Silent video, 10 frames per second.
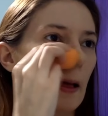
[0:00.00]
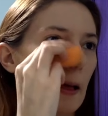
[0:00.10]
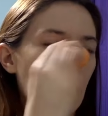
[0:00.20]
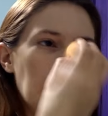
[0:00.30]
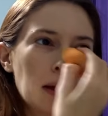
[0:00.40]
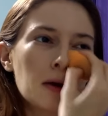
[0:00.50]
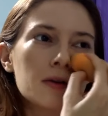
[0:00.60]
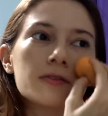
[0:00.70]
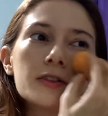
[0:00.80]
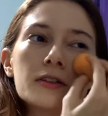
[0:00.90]
Cover
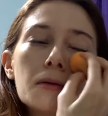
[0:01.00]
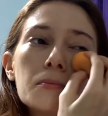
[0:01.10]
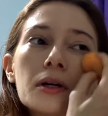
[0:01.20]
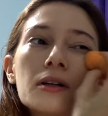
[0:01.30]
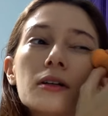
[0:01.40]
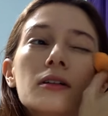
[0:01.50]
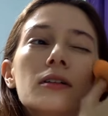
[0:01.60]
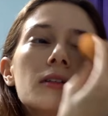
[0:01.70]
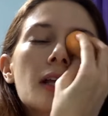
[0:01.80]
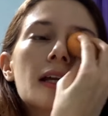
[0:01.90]
up all that
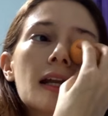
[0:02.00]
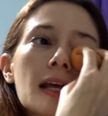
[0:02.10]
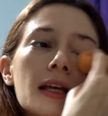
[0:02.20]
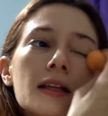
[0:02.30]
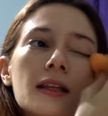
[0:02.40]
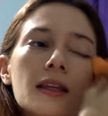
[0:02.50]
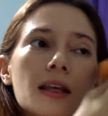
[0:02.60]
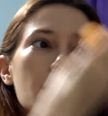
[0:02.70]
naked skin.